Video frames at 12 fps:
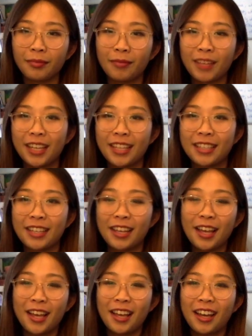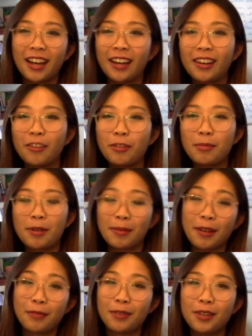because I would bring
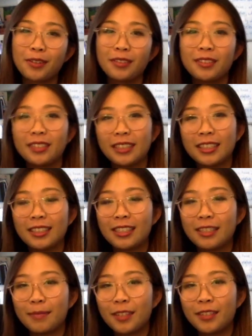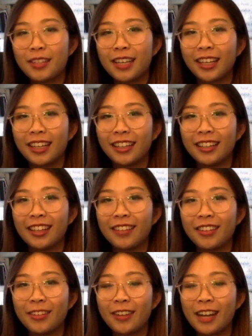my phone to listen to music and it
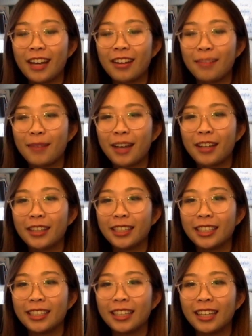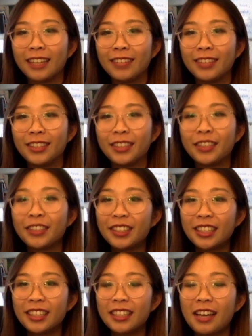would run out of battery at times. So
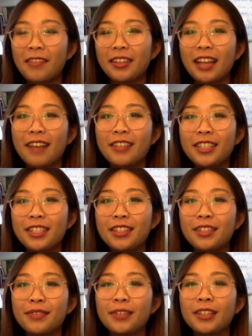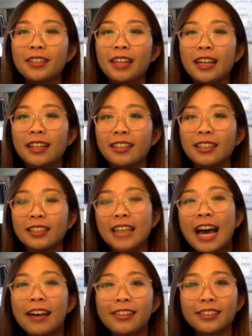having that was useful, and the
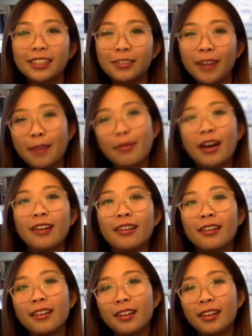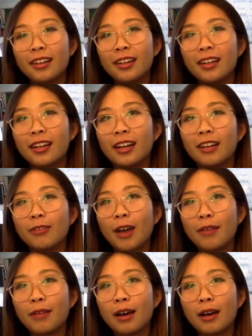towel to wipe
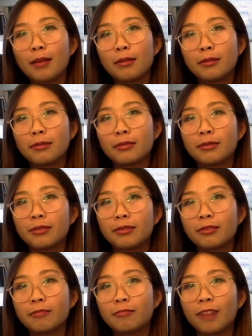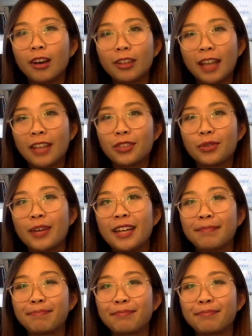off all that sweat.